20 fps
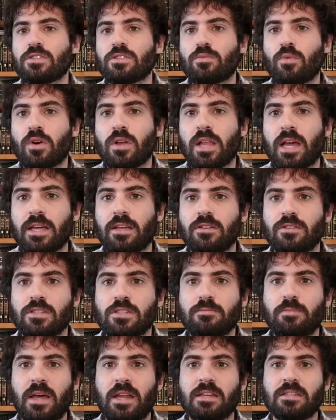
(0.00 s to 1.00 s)
It's more like you're
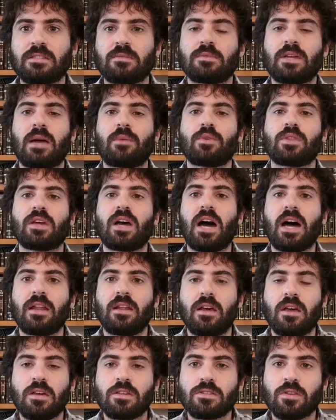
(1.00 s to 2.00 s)
just spending some time with God.